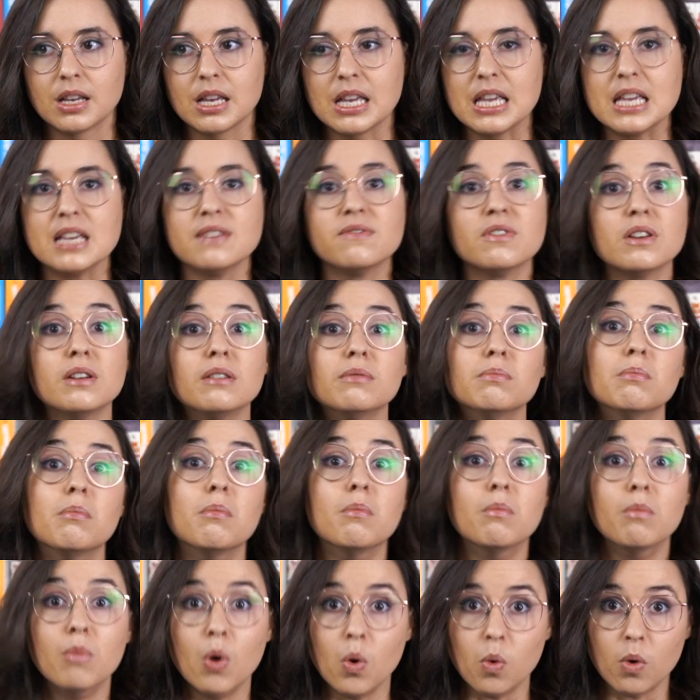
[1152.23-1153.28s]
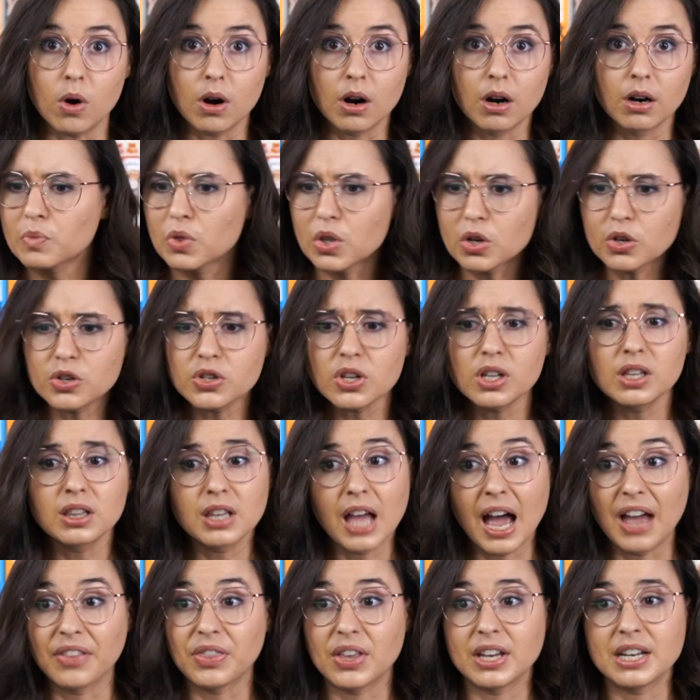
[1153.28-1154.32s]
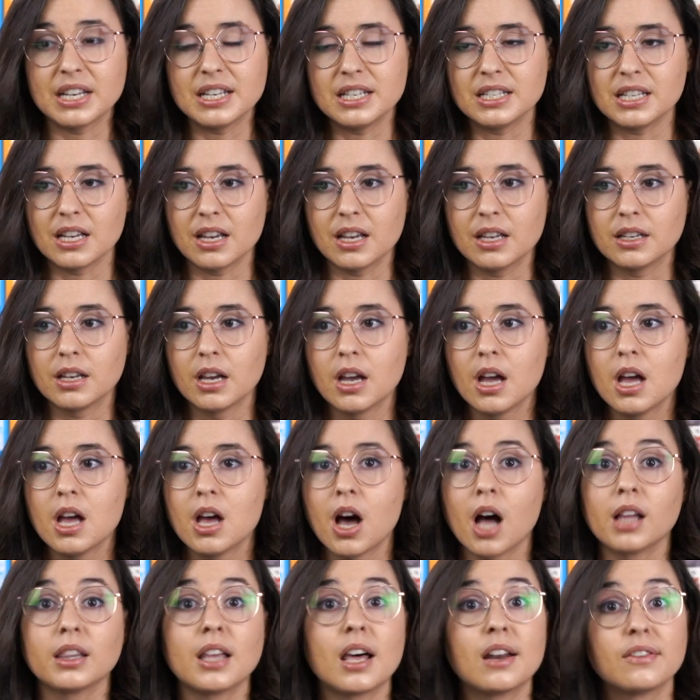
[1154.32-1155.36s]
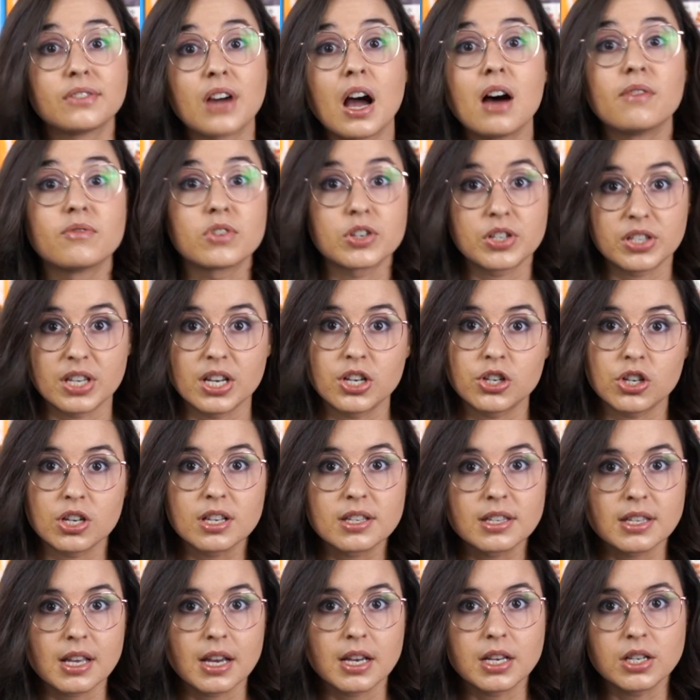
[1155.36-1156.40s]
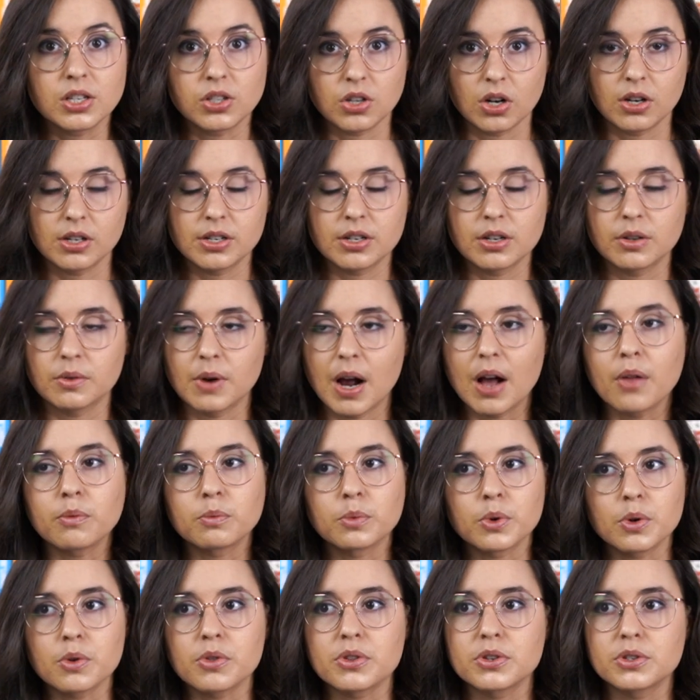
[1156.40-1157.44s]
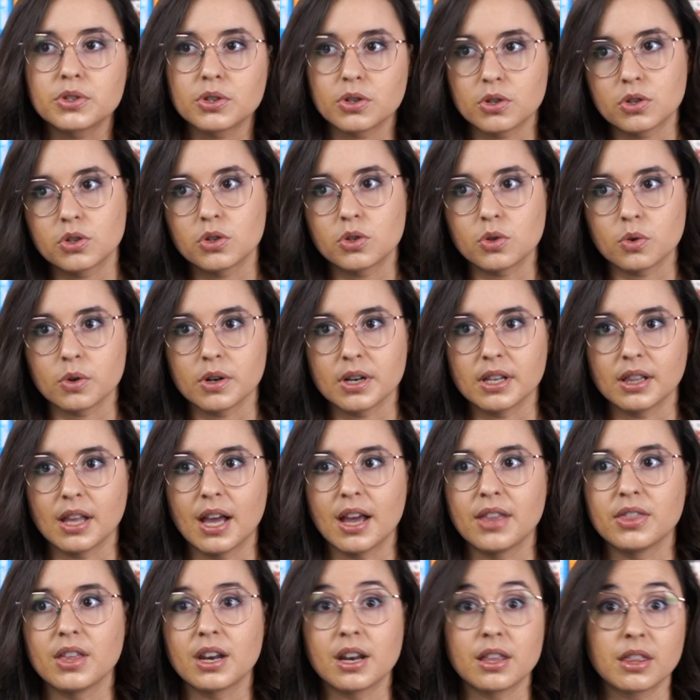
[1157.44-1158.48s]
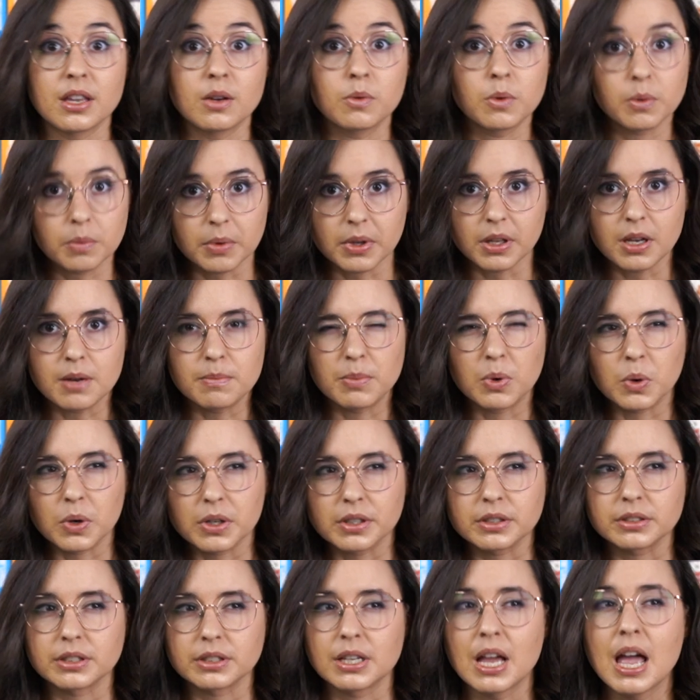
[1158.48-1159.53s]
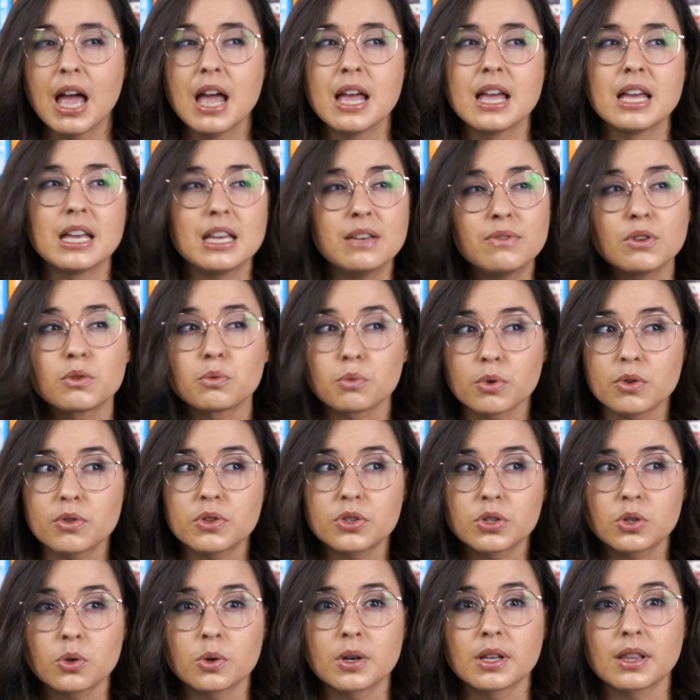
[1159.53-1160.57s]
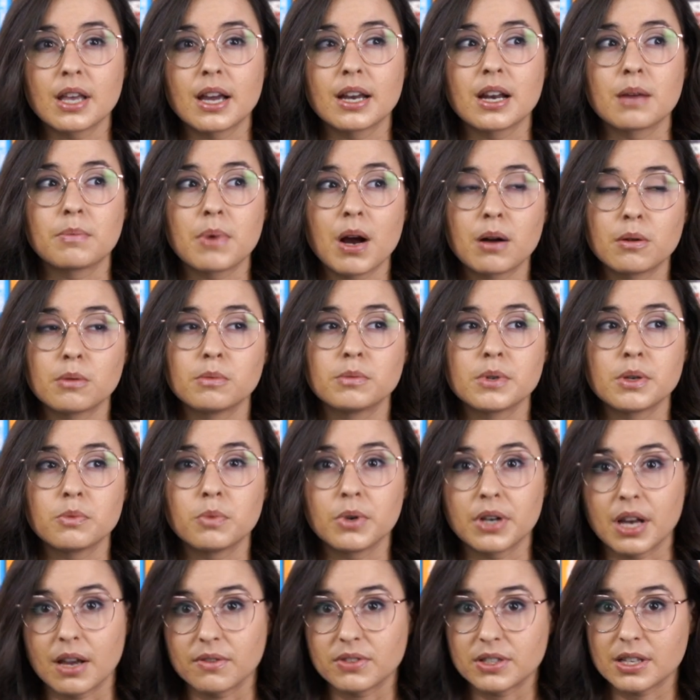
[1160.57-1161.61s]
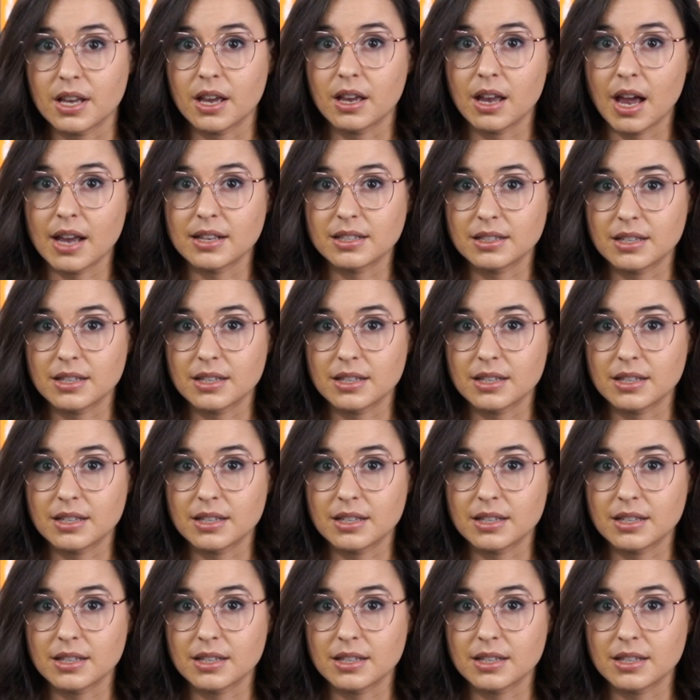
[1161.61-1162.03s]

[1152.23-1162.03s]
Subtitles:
even more. There's a lot that he did, a lot of conversations that he started around Ruth's storyline that I think were really important. Even Ruth's storyline, I probably would have said,